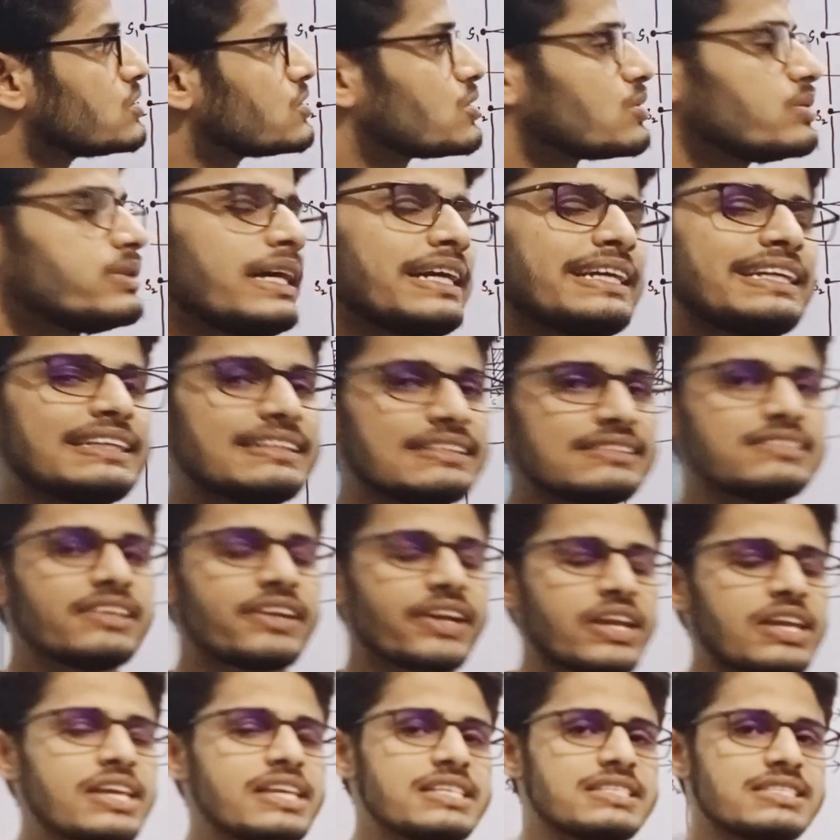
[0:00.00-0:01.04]
so that is the
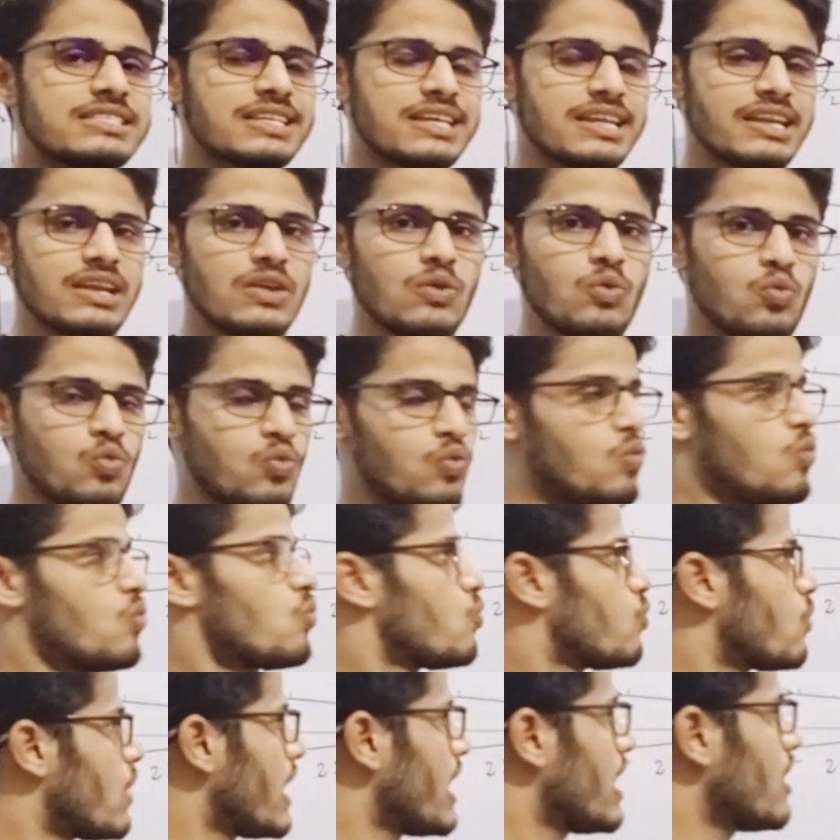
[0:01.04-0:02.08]
reason
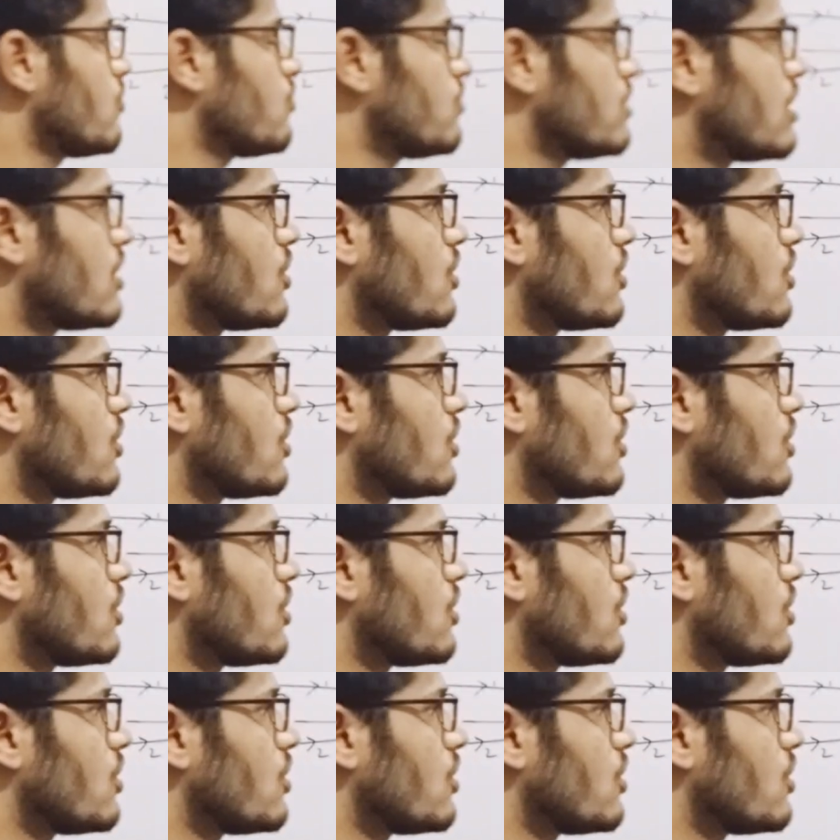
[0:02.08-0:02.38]
why we